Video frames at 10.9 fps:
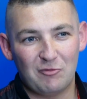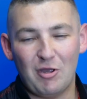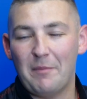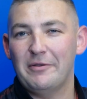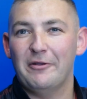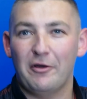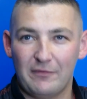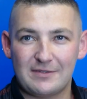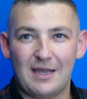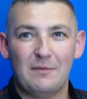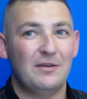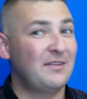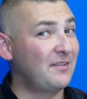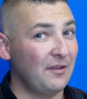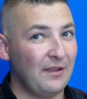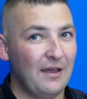not happening all the time, but it's
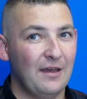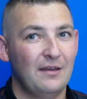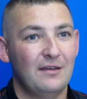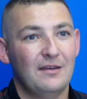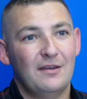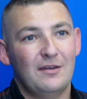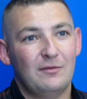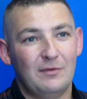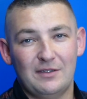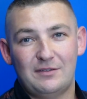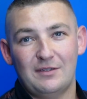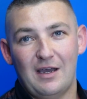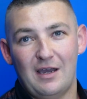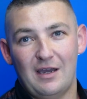still there, which